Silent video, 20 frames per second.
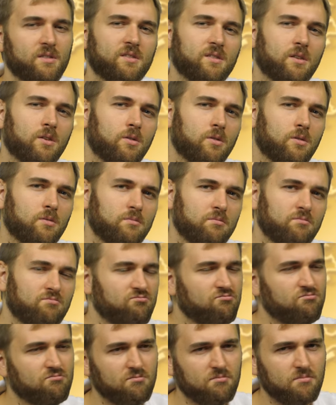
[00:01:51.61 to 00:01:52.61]
So
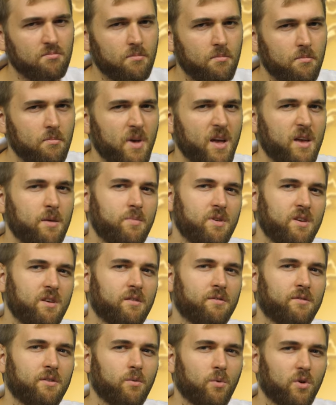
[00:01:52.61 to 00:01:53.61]
maybe
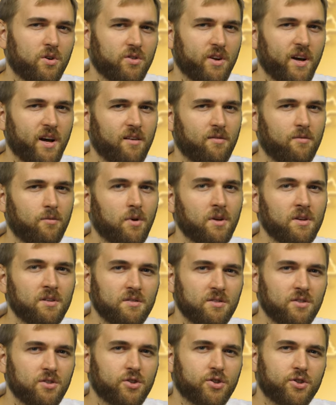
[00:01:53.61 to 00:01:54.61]
if you want to have
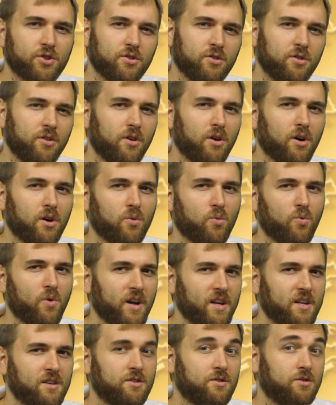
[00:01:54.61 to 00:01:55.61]
one, you should not
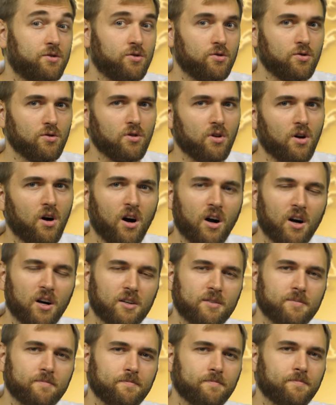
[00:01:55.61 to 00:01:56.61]
wait too
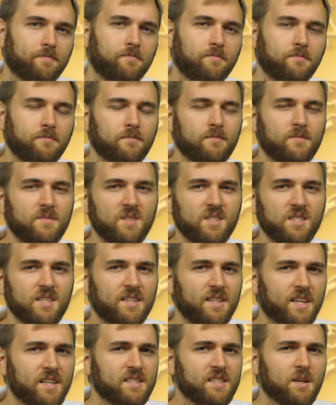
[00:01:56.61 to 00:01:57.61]
long.
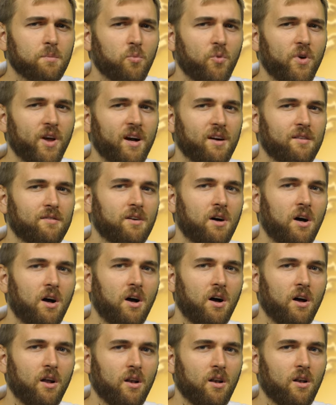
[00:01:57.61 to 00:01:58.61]
Next up, we have
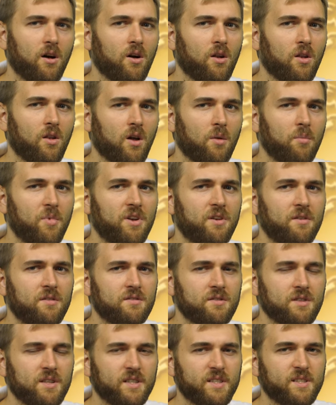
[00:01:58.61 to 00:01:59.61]
Loch
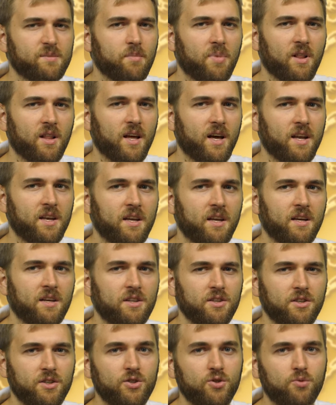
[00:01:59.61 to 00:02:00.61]
Lomond is
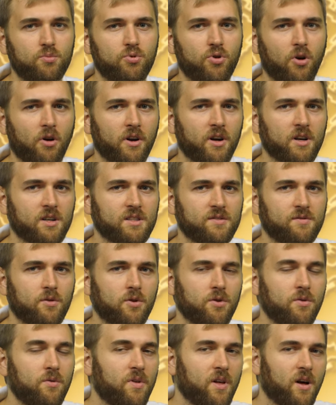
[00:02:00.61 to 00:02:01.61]
planning new products for
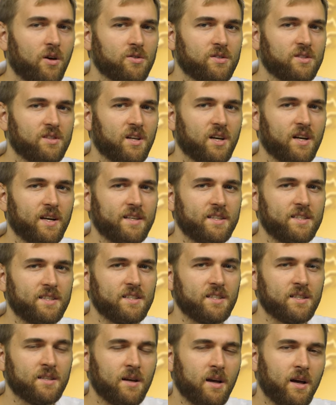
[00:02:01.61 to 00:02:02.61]

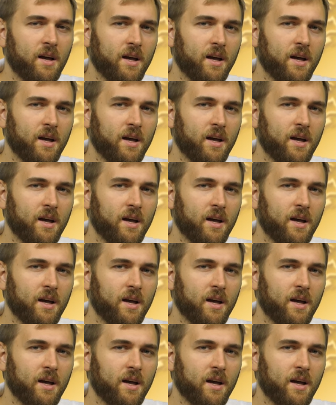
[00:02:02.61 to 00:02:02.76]
2019.